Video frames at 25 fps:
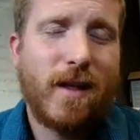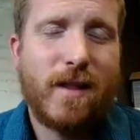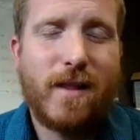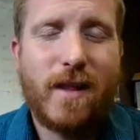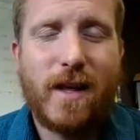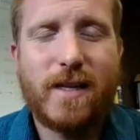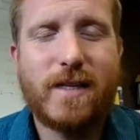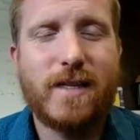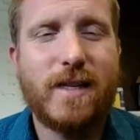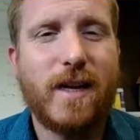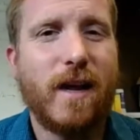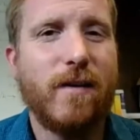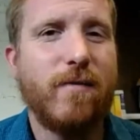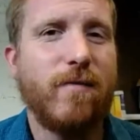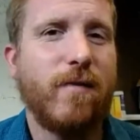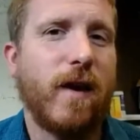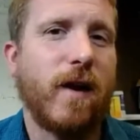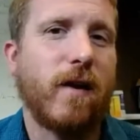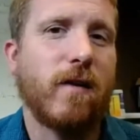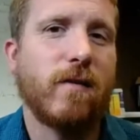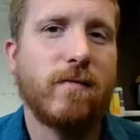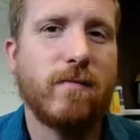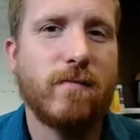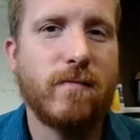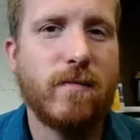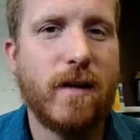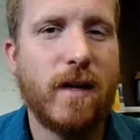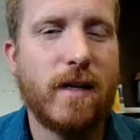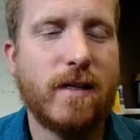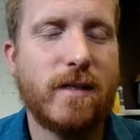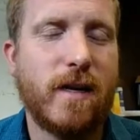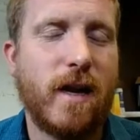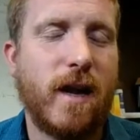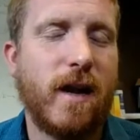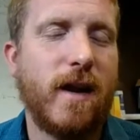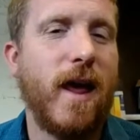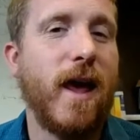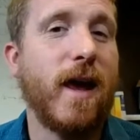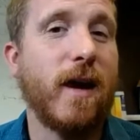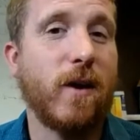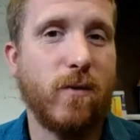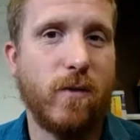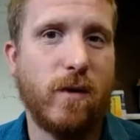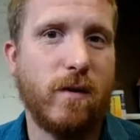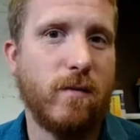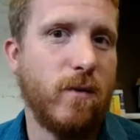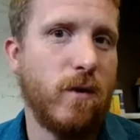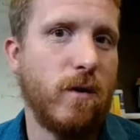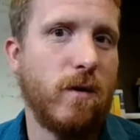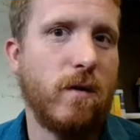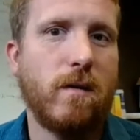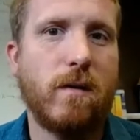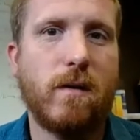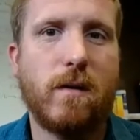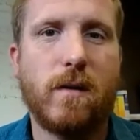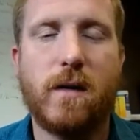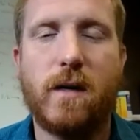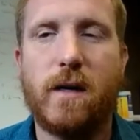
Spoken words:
that's not fair. That's not equitable.